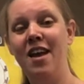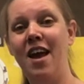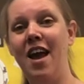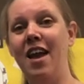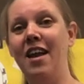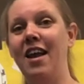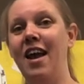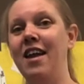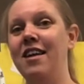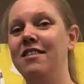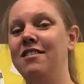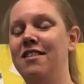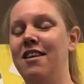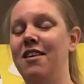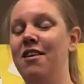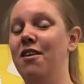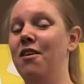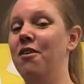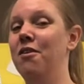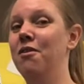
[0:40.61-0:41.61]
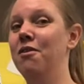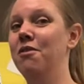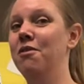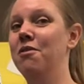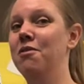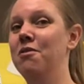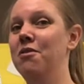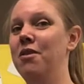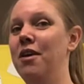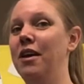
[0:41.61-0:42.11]
And I said,
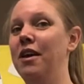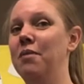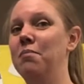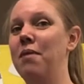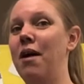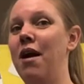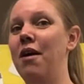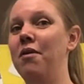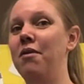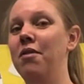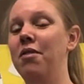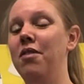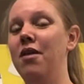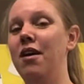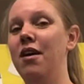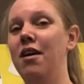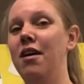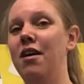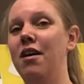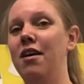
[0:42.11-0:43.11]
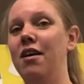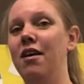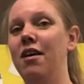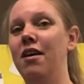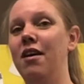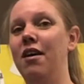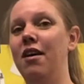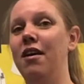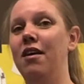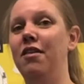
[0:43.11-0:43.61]
think about the
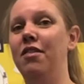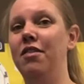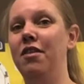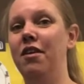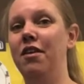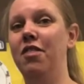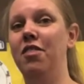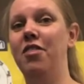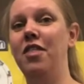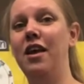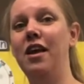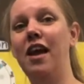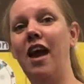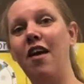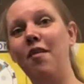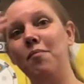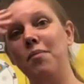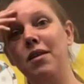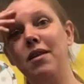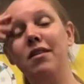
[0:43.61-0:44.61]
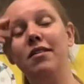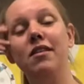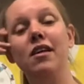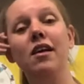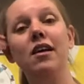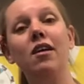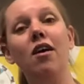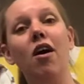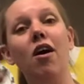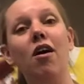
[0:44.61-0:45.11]
thing I've been
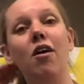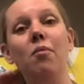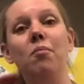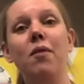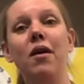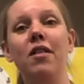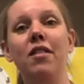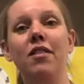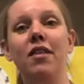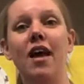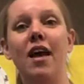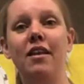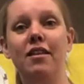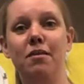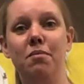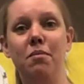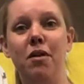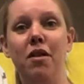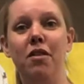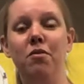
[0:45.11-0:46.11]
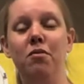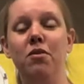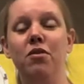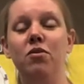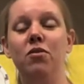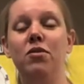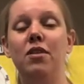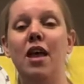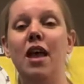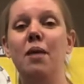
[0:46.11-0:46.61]
saying all month last month, which
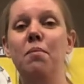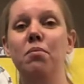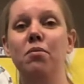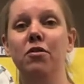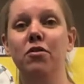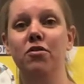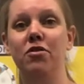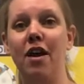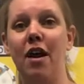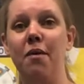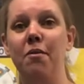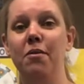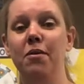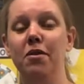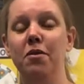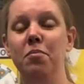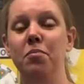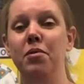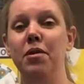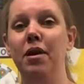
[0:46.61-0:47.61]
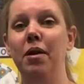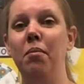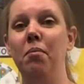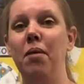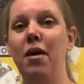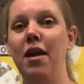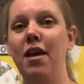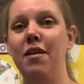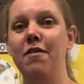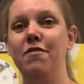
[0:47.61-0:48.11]
was April showers bring
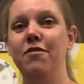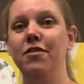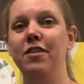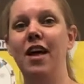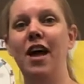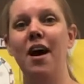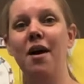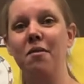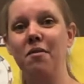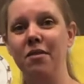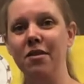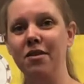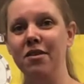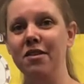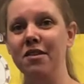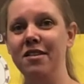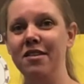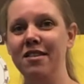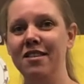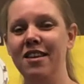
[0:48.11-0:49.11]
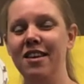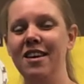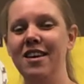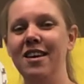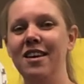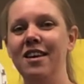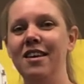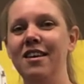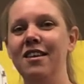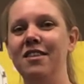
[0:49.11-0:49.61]
May flowers.
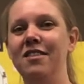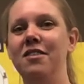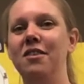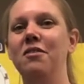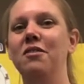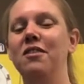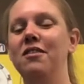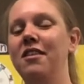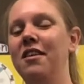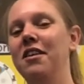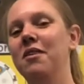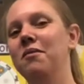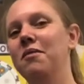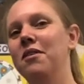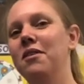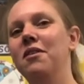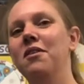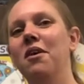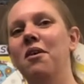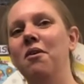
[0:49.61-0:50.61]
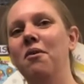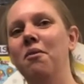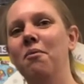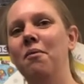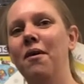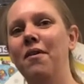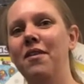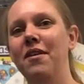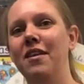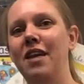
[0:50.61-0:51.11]
So does anyone know
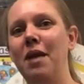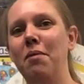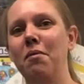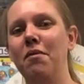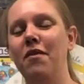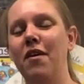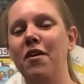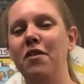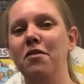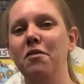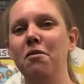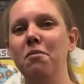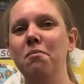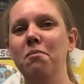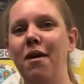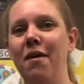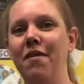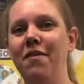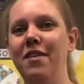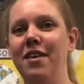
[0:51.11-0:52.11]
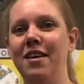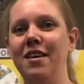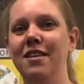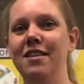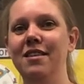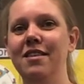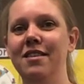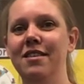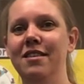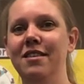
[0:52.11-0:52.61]
what the name of our new month
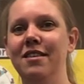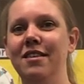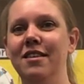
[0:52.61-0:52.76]
is?